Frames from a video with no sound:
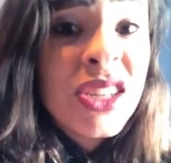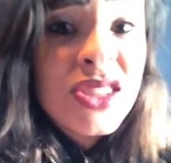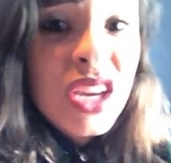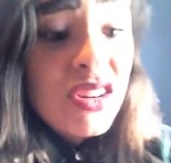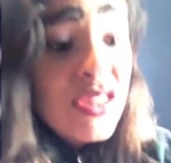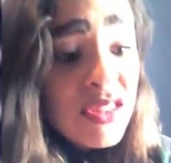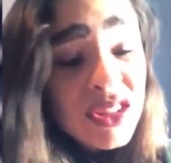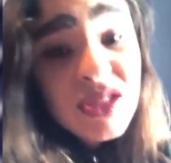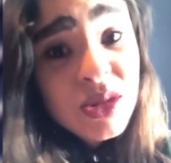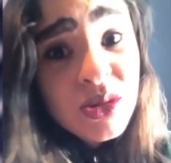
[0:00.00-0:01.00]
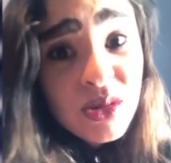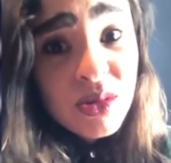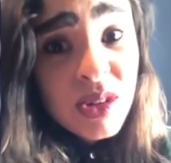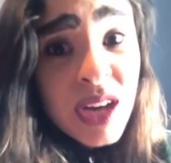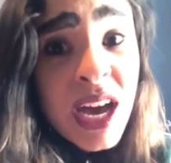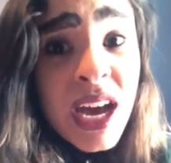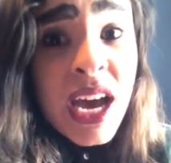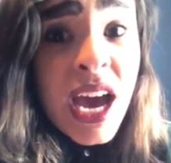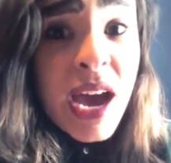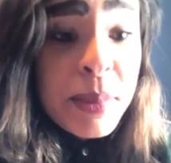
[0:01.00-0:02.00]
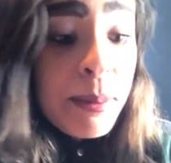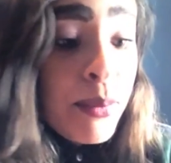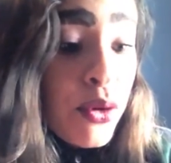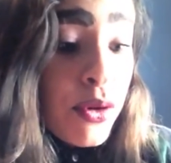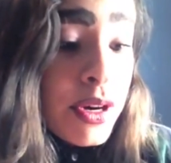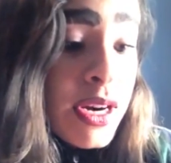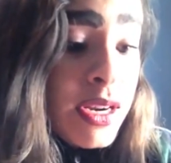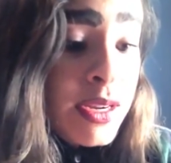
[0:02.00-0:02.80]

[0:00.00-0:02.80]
so I don't know what to do. I've been bored.